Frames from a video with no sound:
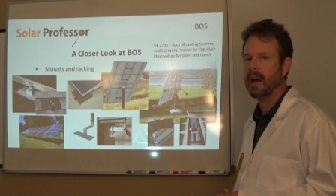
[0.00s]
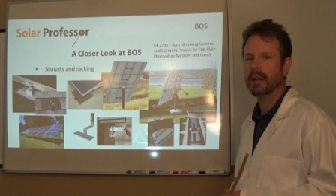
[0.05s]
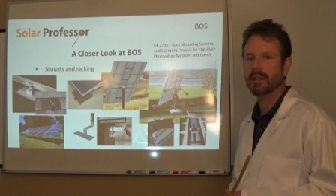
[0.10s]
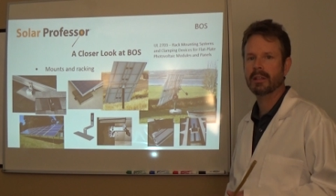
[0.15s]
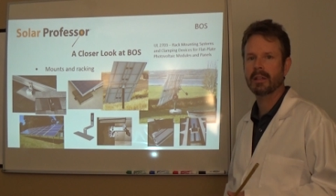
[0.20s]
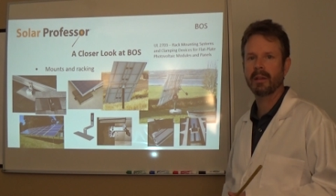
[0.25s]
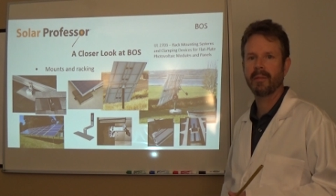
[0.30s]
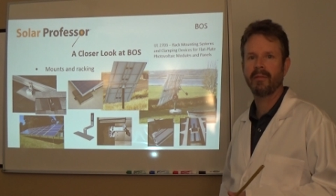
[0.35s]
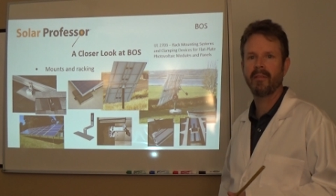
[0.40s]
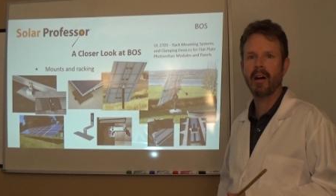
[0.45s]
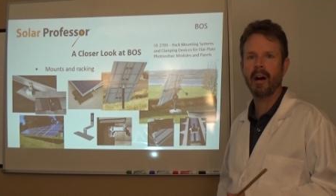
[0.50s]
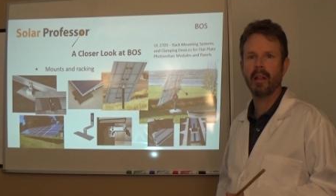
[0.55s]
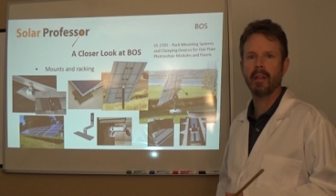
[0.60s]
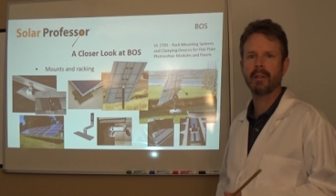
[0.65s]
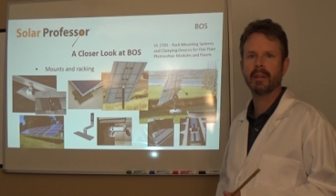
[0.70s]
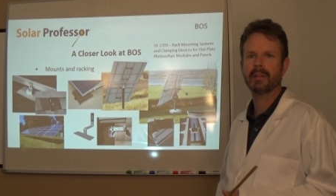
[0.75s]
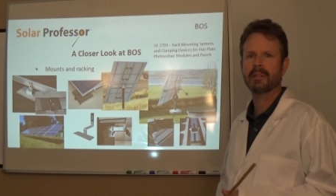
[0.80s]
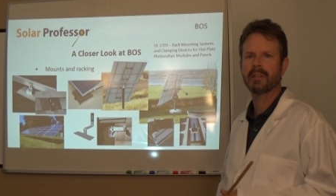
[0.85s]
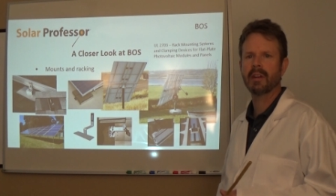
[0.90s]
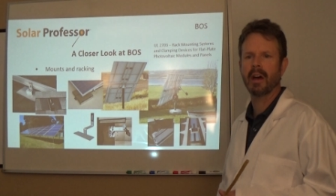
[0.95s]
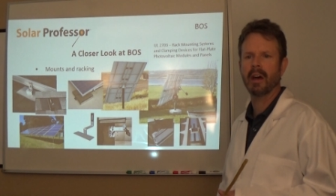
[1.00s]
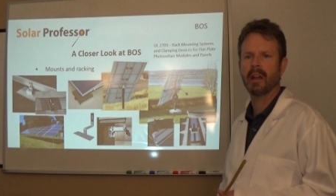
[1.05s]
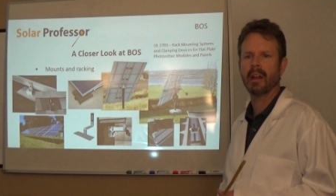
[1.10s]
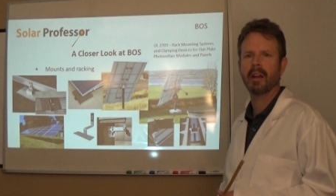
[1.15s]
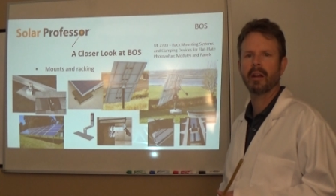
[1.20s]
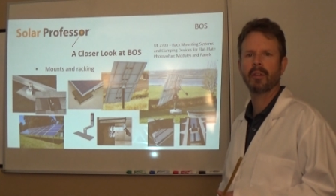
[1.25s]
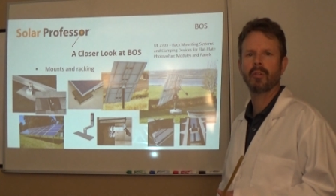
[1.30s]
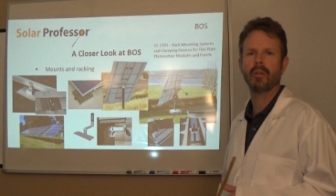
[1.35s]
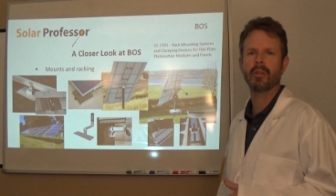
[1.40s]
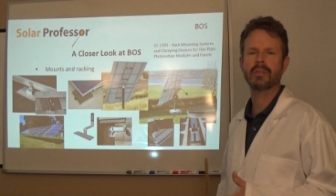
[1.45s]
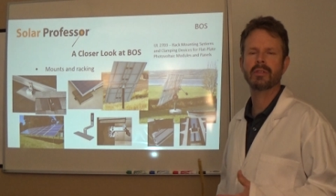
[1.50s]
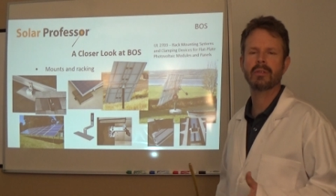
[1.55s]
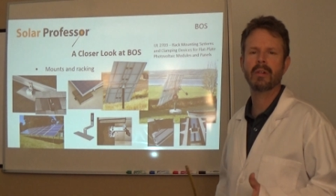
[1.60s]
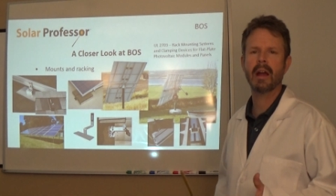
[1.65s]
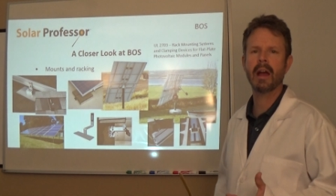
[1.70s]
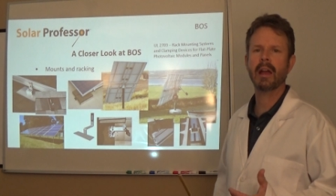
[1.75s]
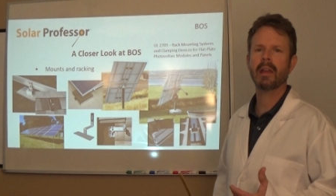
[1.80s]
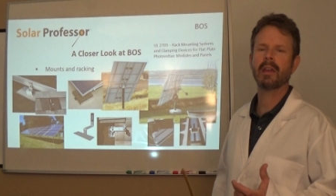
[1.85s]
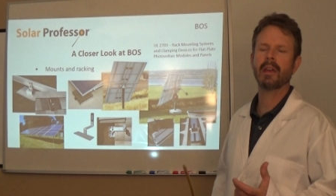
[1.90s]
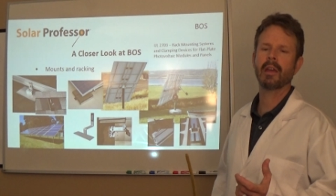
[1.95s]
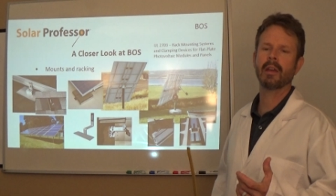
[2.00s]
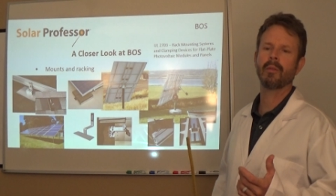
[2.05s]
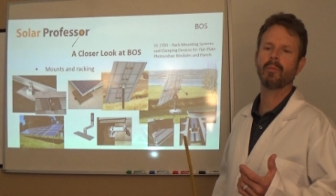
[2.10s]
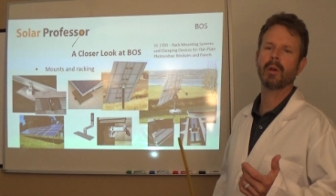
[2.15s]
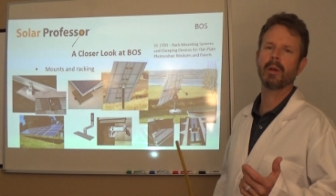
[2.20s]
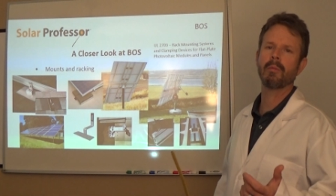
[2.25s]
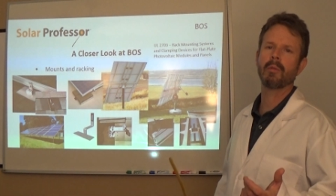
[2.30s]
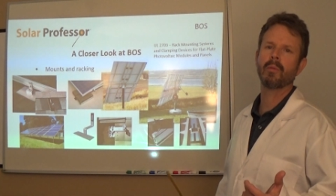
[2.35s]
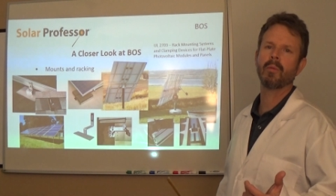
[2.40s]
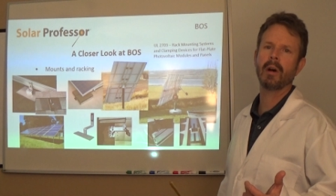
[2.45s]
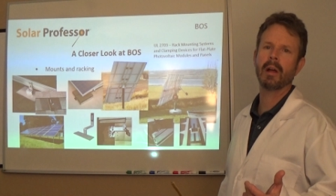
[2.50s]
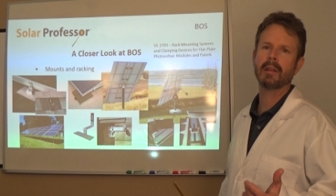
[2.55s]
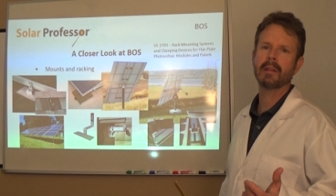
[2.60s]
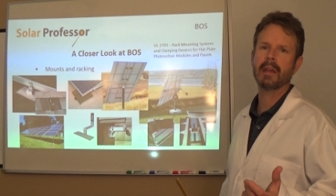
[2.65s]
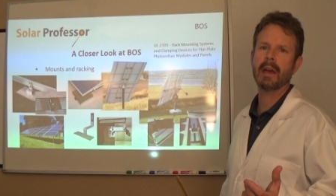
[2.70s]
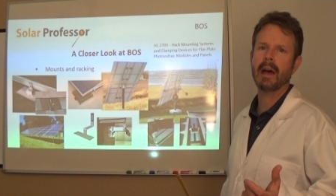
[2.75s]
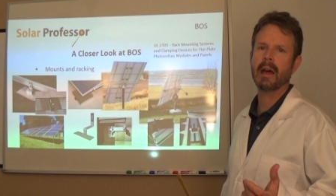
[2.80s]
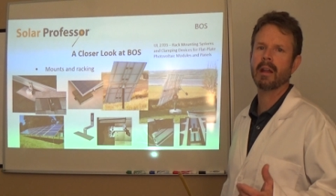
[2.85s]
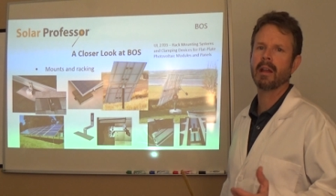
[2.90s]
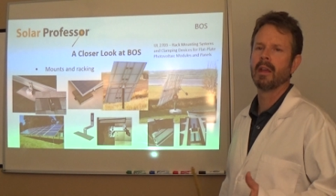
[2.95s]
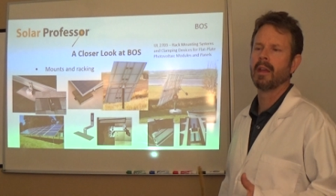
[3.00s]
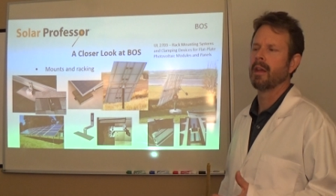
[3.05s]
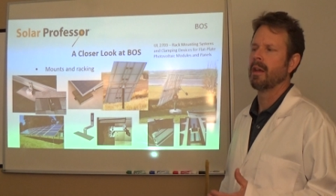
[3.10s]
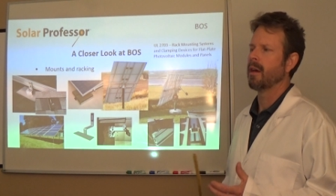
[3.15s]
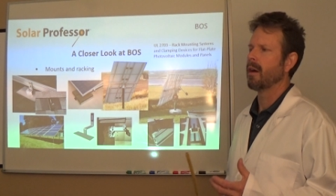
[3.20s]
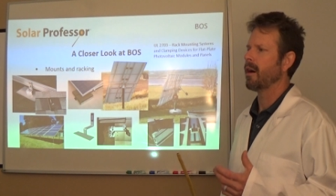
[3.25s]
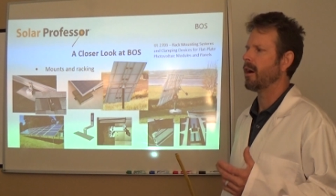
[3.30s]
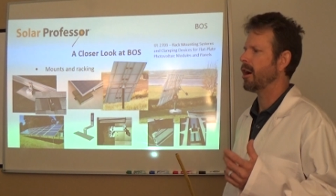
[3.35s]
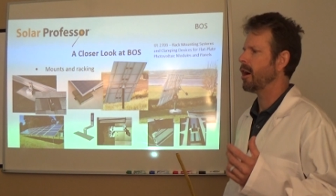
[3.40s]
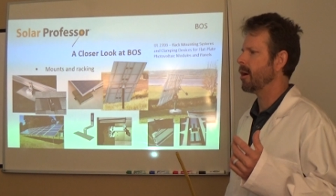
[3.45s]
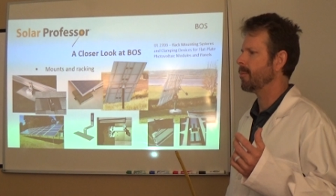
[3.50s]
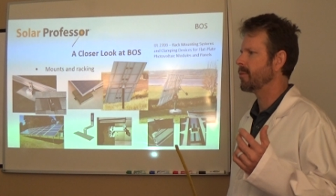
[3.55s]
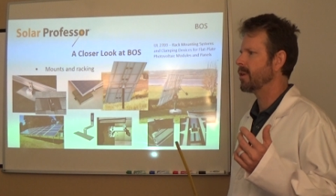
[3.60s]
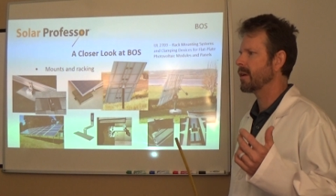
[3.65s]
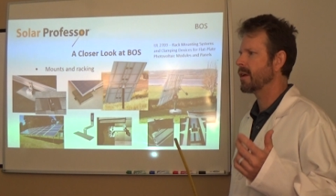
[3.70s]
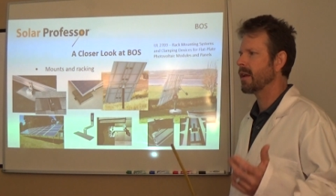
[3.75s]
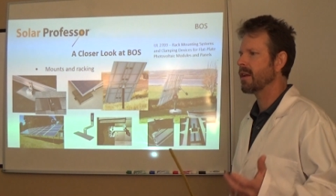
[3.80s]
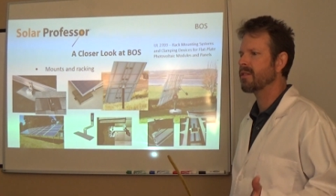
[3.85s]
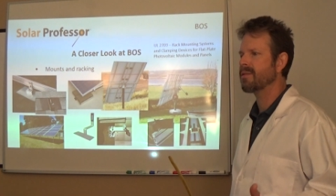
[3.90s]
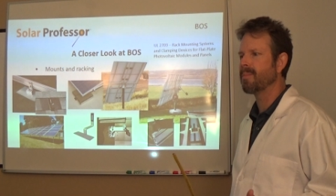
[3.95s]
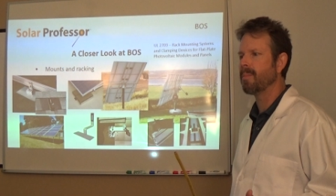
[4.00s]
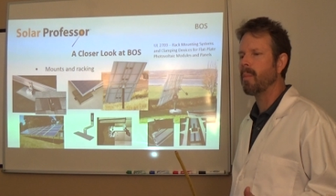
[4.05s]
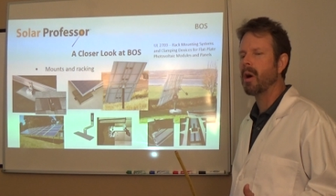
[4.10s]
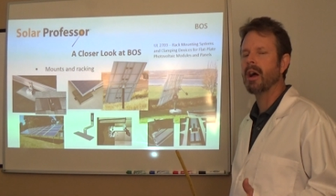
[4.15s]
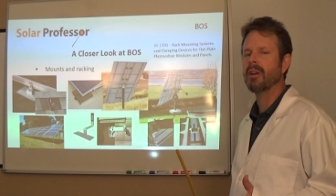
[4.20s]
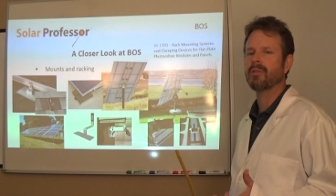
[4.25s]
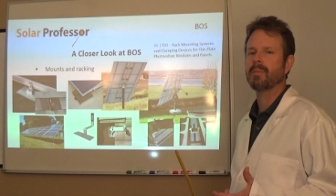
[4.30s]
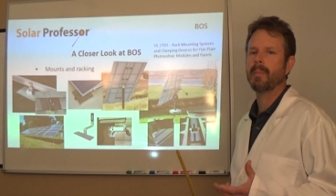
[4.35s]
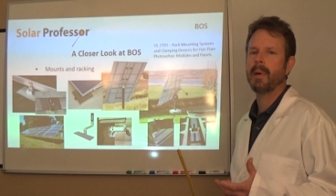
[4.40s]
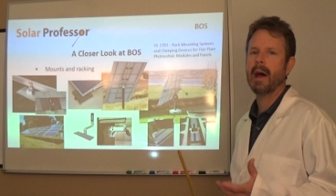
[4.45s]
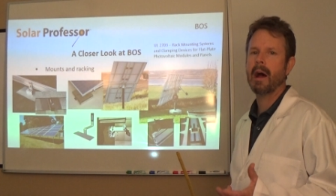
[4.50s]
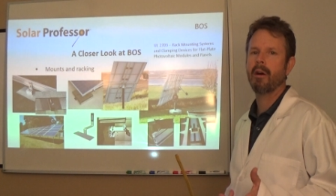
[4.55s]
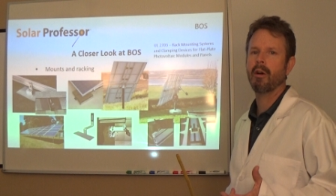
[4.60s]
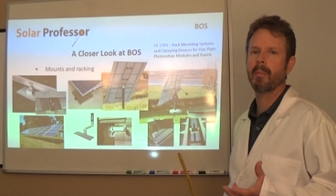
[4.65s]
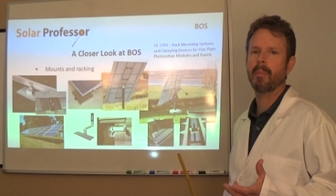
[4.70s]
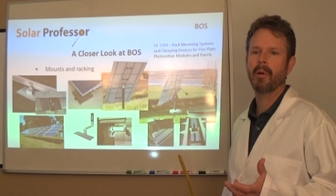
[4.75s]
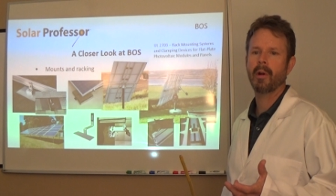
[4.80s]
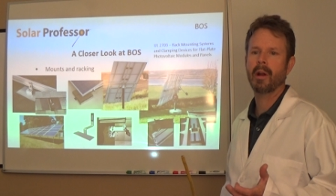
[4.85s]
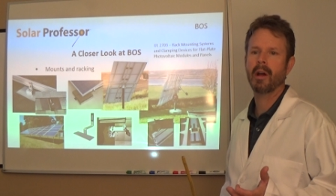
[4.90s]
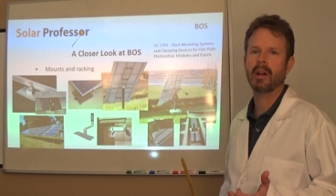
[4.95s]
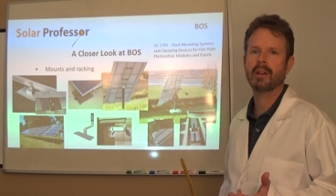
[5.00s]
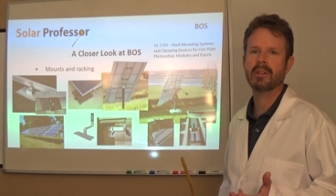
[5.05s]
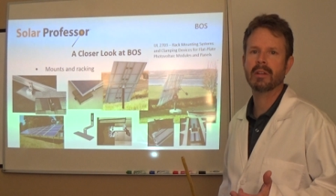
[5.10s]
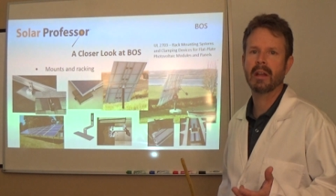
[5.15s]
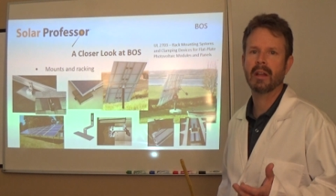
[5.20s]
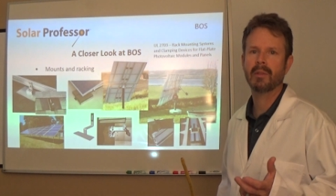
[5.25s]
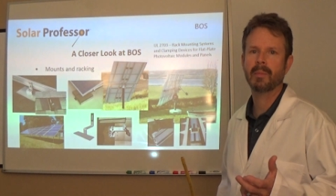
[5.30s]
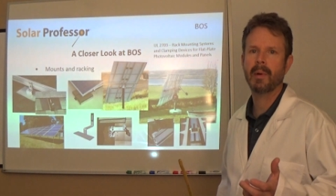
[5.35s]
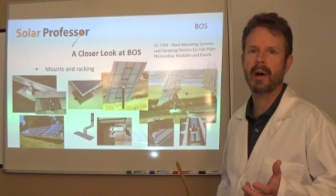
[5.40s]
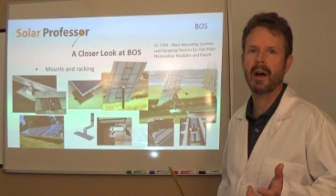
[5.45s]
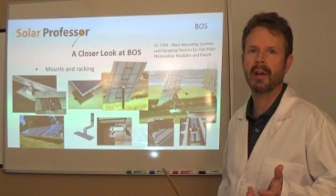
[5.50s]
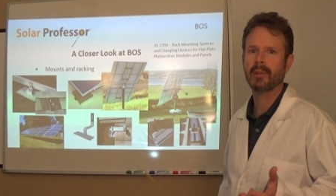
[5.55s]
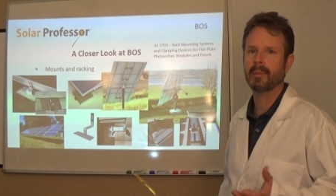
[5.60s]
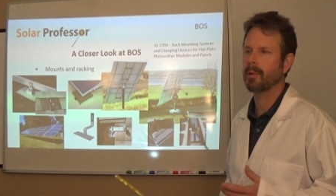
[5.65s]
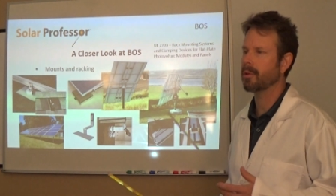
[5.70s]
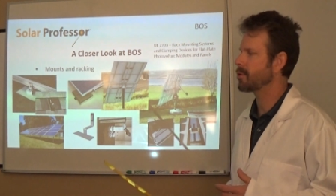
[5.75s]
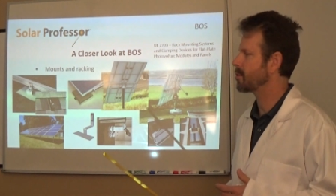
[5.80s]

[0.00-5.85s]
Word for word: actually follow the sun and of course tracking we would want that um, to get as much power production as possible